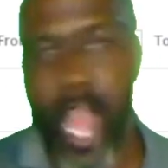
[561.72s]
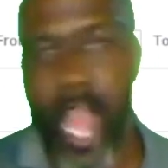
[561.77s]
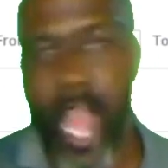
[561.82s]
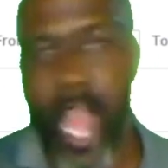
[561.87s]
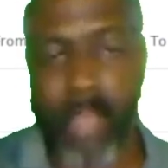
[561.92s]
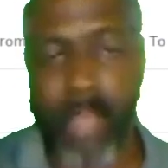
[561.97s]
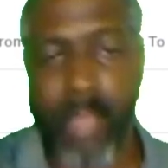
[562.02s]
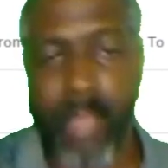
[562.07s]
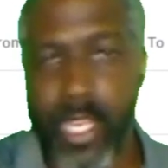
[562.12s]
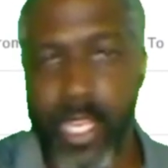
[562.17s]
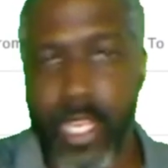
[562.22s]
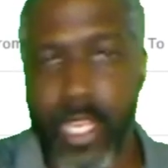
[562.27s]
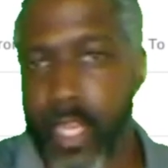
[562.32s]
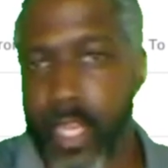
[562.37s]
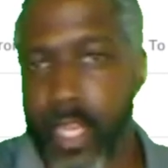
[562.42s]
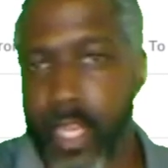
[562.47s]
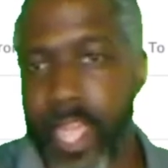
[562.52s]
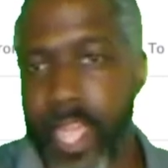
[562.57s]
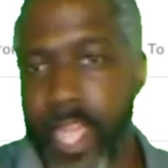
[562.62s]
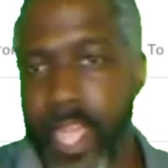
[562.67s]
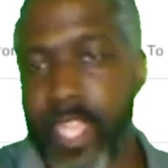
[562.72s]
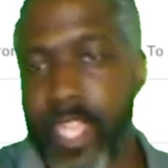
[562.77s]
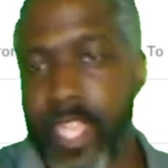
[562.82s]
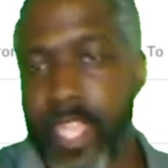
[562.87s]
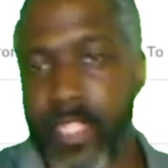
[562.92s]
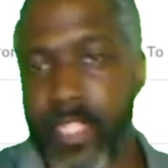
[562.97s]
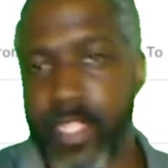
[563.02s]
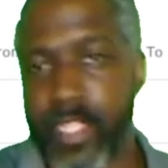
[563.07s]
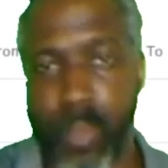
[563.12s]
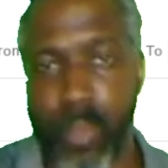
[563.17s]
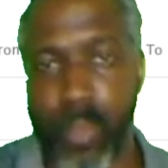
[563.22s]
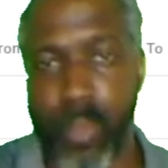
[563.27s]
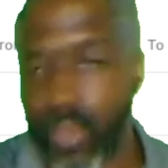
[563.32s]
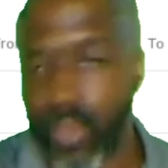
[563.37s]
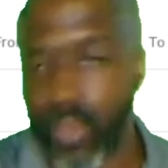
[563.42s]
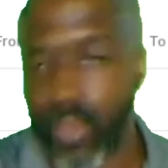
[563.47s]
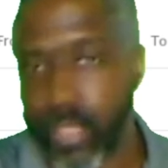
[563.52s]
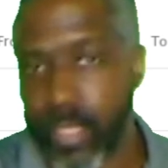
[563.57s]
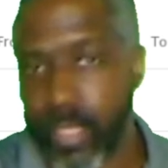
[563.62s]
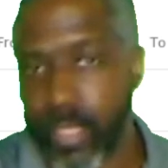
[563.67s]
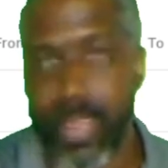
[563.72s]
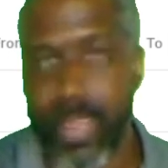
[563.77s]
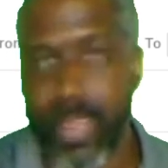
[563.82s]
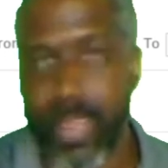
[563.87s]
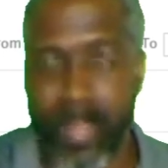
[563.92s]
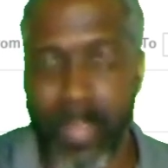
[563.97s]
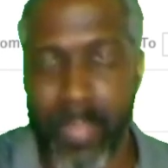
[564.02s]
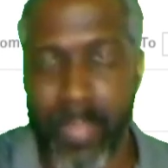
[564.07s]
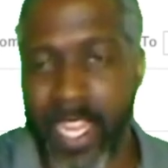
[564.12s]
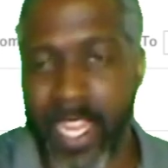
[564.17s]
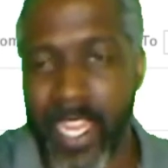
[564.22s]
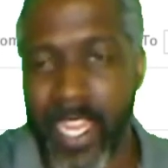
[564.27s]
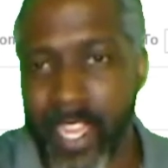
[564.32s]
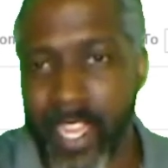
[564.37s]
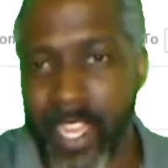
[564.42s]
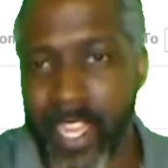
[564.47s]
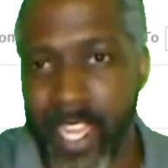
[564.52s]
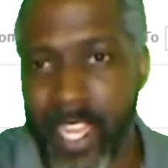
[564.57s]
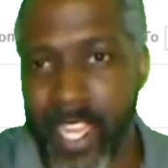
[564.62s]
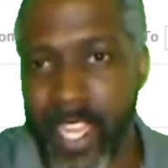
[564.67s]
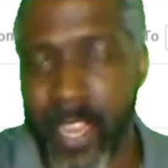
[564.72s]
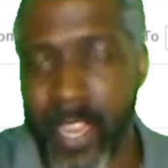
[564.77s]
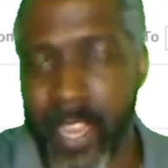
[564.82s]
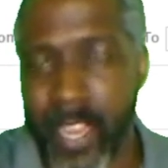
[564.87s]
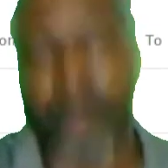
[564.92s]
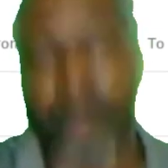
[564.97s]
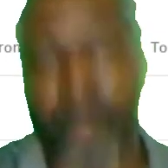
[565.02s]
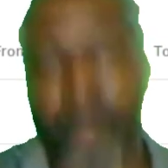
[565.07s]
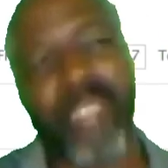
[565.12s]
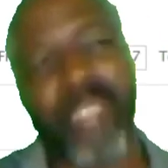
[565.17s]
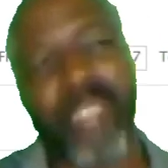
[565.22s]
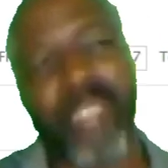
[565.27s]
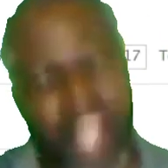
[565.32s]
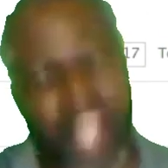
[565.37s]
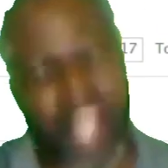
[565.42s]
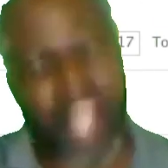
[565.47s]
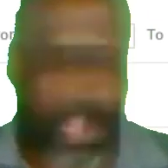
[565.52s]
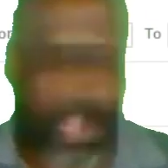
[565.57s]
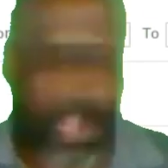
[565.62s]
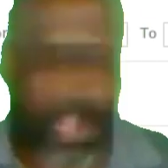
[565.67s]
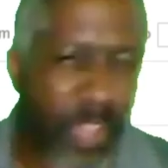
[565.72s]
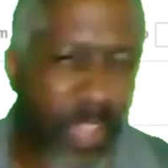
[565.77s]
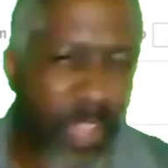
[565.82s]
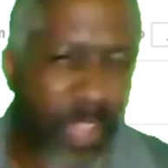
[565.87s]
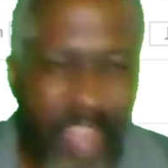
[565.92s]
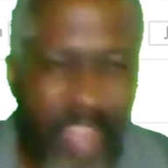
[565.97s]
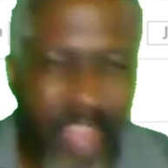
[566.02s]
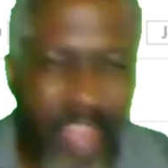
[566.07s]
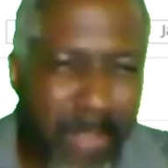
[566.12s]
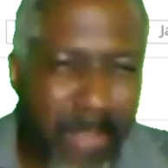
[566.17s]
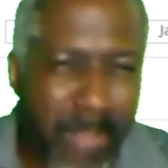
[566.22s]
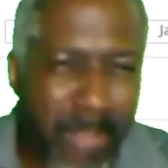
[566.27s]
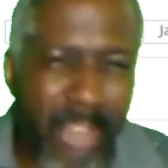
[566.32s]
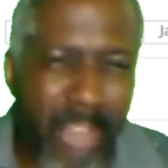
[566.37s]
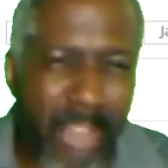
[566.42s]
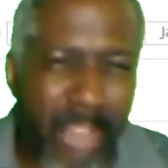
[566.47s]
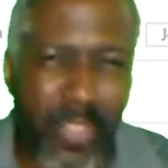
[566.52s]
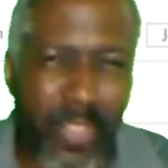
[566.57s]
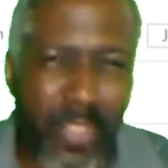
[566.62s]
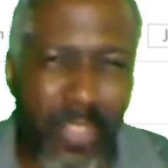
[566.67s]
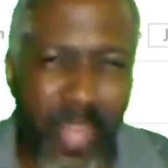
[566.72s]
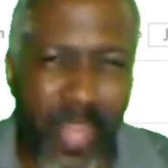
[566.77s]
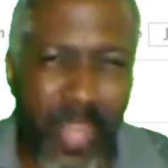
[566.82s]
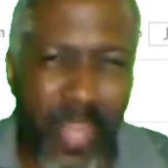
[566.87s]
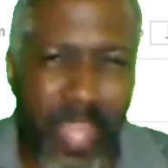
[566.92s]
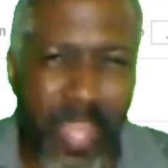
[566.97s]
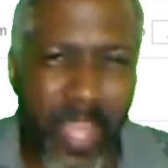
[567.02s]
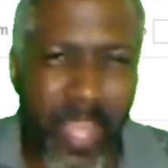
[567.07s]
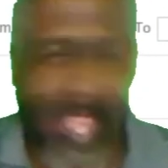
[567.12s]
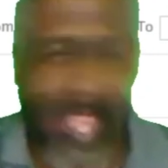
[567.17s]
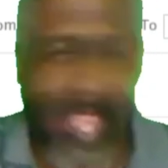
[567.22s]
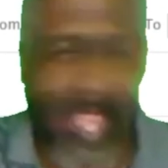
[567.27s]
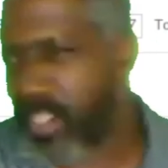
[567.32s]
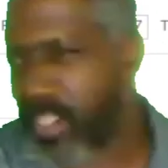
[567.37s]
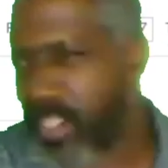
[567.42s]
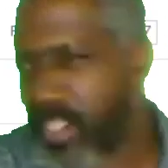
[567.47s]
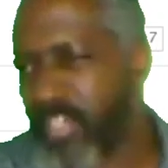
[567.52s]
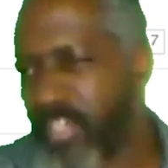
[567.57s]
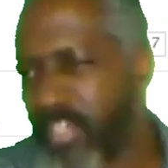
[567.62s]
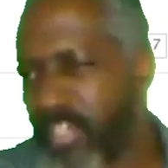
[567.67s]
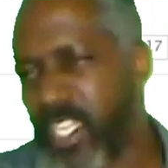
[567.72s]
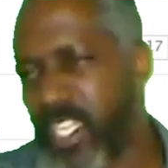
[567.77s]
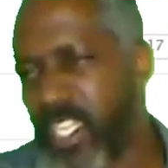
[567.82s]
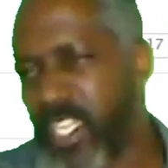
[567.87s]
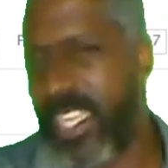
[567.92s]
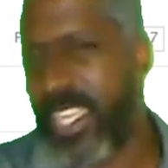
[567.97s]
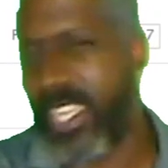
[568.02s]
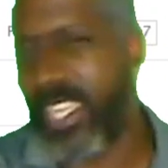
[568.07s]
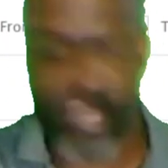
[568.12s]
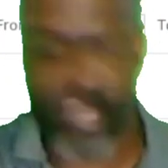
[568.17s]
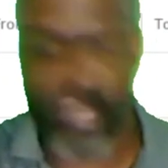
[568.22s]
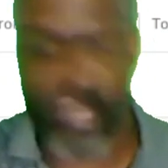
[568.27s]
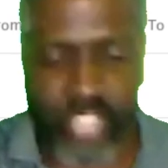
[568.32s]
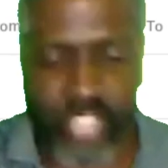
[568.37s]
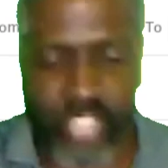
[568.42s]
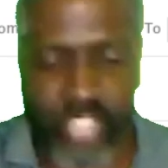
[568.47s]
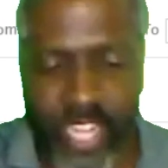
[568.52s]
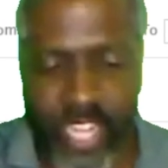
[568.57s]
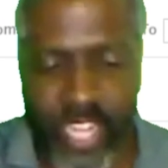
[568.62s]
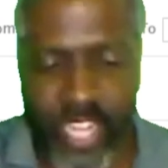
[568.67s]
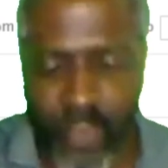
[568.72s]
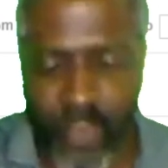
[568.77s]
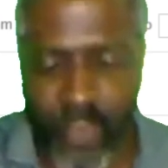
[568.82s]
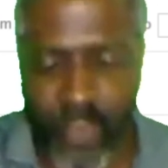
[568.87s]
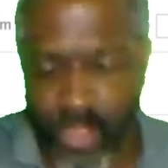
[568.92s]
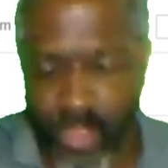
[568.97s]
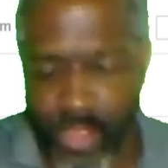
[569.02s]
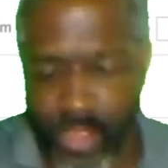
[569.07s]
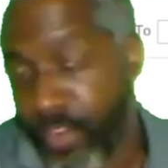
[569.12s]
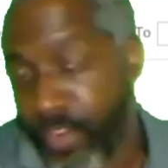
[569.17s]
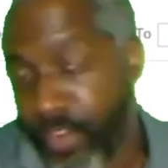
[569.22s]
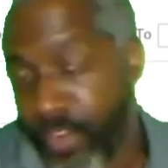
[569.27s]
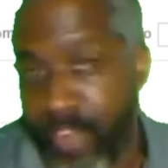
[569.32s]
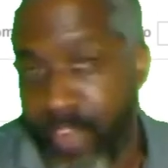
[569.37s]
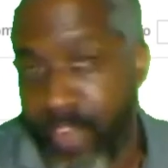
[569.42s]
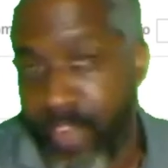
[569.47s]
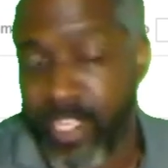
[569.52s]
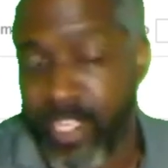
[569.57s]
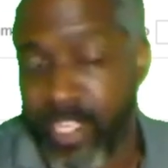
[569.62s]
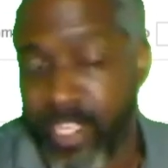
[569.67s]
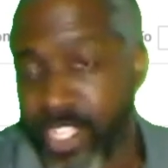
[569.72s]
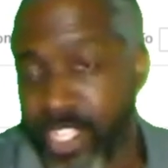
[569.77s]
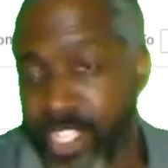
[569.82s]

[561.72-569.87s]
I'm looking to go ahead and get some more crypto at the beginning of the year, wait for that bounce over that week, or see if there's any chance for a 35%